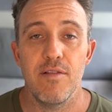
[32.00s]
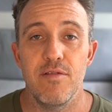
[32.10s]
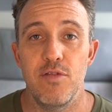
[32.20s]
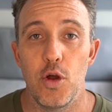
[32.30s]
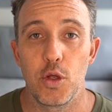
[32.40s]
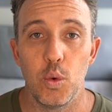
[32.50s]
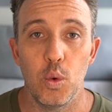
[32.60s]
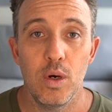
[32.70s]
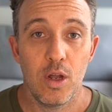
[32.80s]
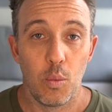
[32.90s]

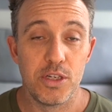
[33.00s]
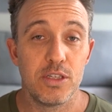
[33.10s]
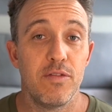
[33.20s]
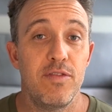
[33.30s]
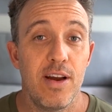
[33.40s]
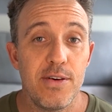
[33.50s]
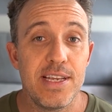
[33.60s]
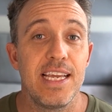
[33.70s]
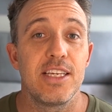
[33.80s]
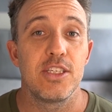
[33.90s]
vertical, which is a
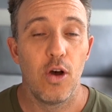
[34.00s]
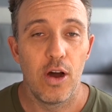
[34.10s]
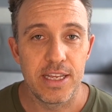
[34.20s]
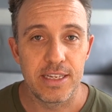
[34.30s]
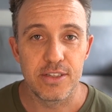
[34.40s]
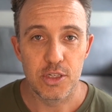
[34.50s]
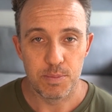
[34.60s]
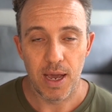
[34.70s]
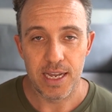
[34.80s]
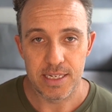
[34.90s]
very exciting
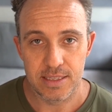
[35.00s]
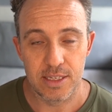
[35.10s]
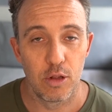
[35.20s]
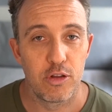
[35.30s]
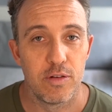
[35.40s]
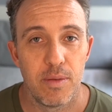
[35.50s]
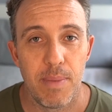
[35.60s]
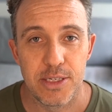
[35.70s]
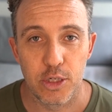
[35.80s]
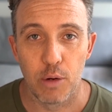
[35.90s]
space. There's lots of
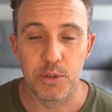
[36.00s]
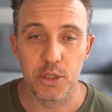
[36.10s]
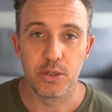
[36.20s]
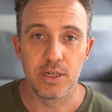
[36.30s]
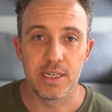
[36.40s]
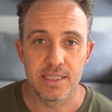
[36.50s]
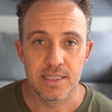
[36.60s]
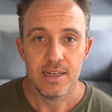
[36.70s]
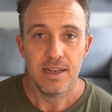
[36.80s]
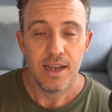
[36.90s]
amazing opportunities
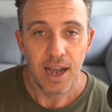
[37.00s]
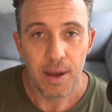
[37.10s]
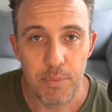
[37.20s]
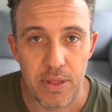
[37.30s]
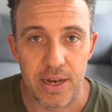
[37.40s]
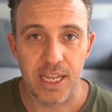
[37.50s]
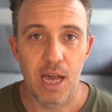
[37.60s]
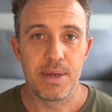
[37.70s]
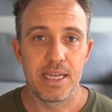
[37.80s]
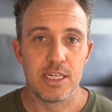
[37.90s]
that are
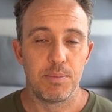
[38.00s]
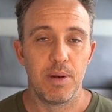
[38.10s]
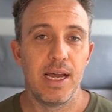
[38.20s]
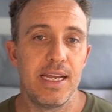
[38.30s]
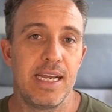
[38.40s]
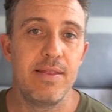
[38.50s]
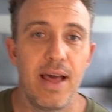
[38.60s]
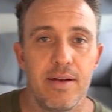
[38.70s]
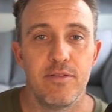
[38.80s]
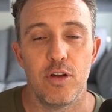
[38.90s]
coming into play in
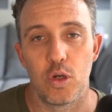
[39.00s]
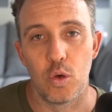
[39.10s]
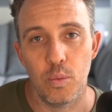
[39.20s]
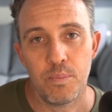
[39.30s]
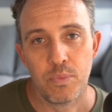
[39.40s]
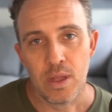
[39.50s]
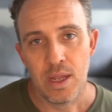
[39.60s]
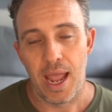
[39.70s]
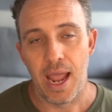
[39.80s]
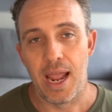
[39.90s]
that vertical.
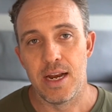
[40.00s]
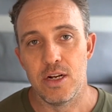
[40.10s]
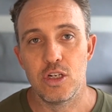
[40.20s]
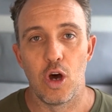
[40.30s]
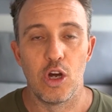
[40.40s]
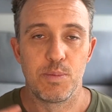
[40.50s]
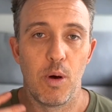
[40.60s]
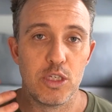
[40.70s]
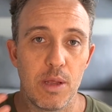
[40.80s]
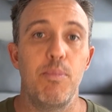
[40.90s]
And I
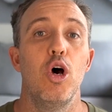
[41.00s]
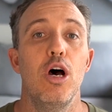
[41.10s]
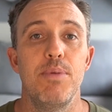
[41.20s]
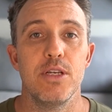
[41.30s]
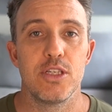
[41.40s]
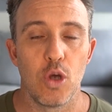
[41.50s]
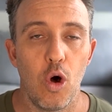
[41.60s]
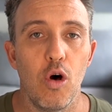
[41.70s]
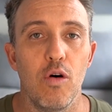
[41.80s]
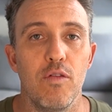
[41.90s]
suppose the purpose
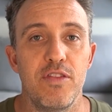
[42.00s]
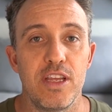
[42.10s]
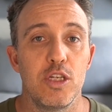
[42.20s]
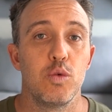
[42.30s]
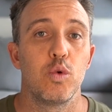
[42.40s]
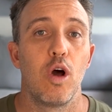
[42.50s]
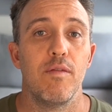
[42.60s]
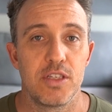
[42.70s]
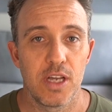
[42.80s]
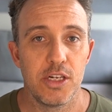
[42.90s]
of the initial
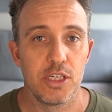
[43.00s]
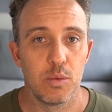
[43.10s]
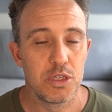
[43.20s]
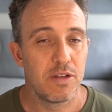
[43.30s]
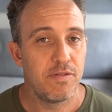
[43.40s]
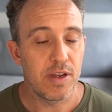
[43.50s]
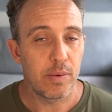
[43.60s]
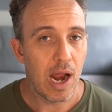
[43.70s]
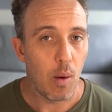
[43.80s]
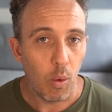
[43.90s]
conversation was to
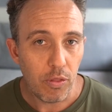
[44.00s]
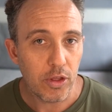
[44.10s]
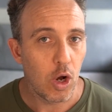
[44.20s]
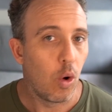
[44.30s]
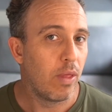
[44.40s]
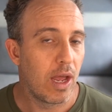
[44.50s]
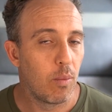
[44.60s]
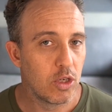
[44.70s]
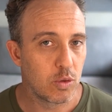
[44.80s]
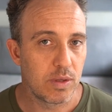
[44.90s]
figure out what the goal there
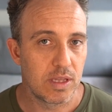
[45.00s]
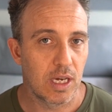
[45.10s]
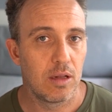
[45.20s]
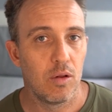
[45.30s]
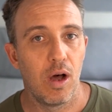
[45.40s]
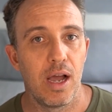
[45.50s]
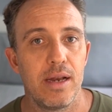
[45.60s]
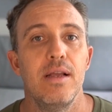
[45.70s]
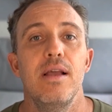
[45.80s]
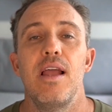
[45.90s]
was with the
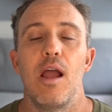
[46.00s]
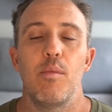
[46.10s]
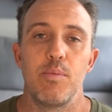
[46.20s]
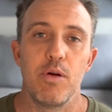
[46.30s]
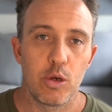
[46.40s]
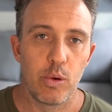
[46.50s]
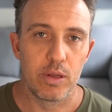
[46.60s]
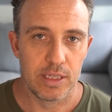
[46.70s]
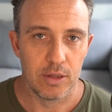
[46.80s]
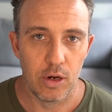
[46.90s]
client. And we pretty
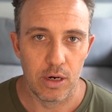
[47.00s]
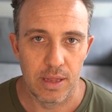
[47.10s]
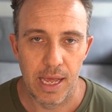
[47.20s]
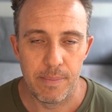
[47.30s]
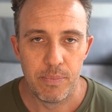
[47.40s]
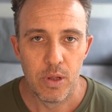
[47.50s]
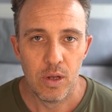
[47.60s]
quickly learned that